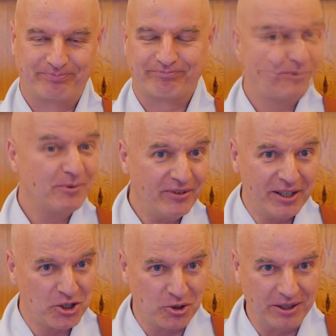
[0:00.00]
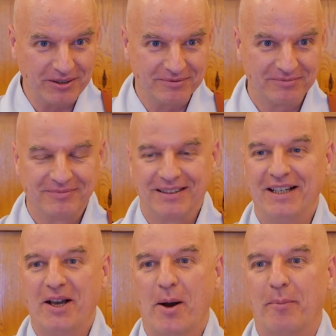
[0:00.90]
It was very short,
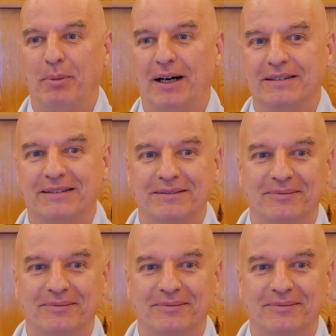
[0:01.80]
but